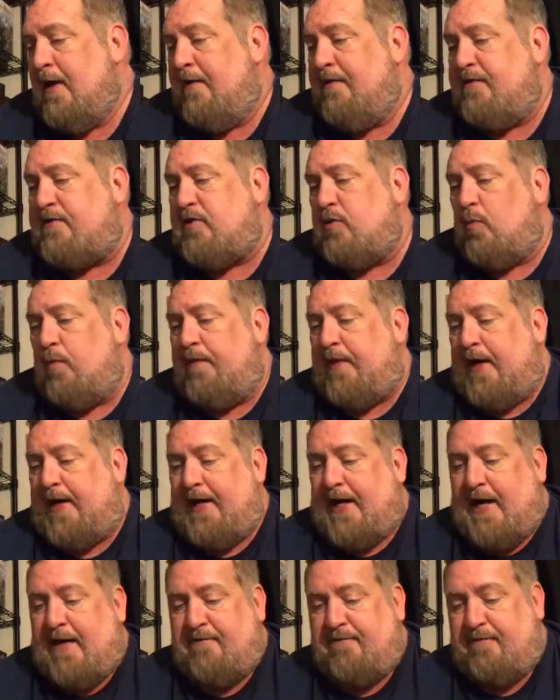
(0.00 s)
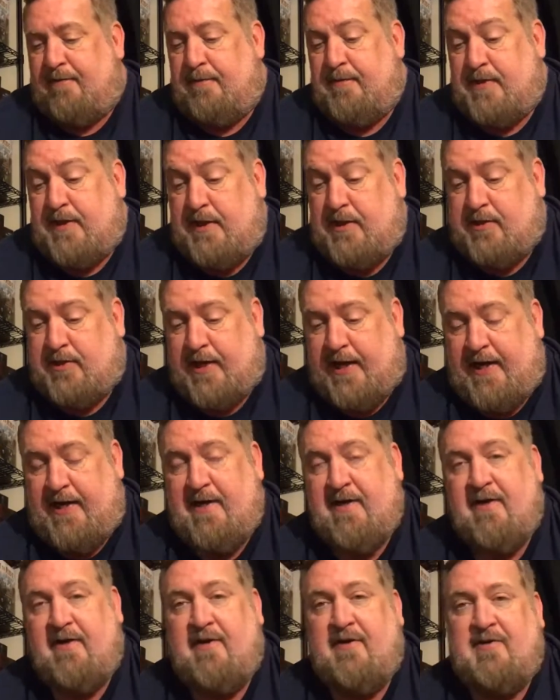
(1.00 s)
This is the one that I got from
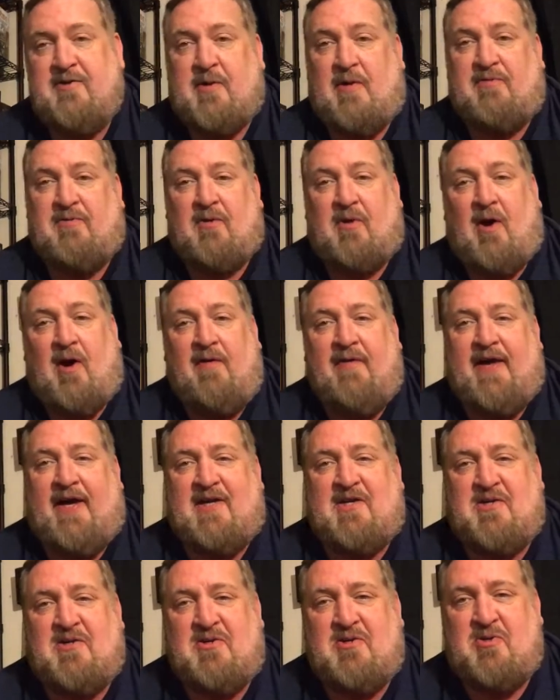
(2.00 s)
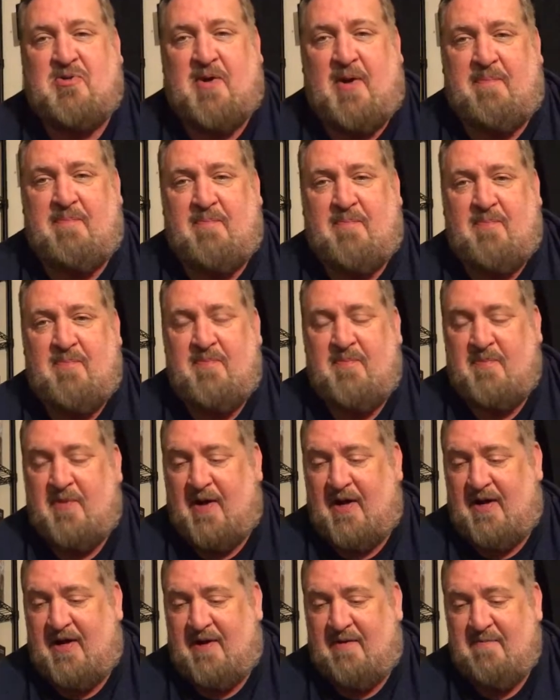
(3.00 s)
TJ. So after all that trip,
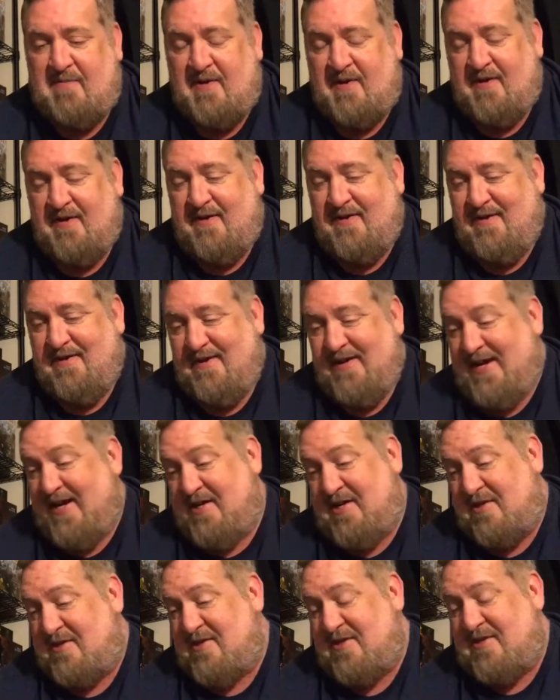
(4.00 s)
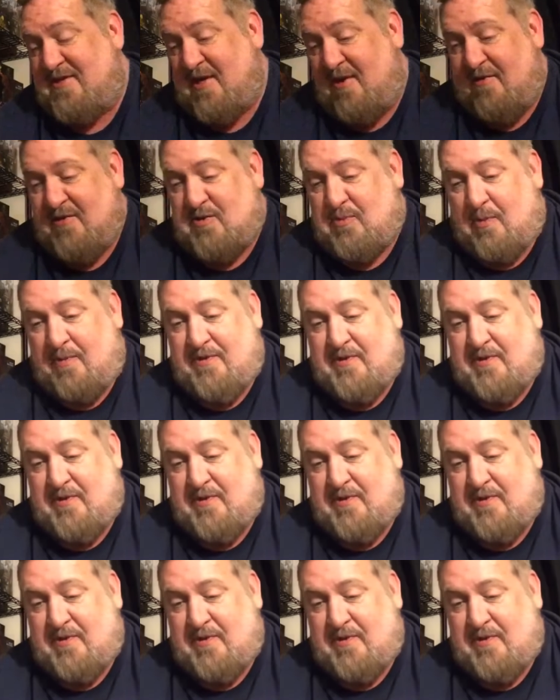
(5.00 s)
he doesn't sell this one.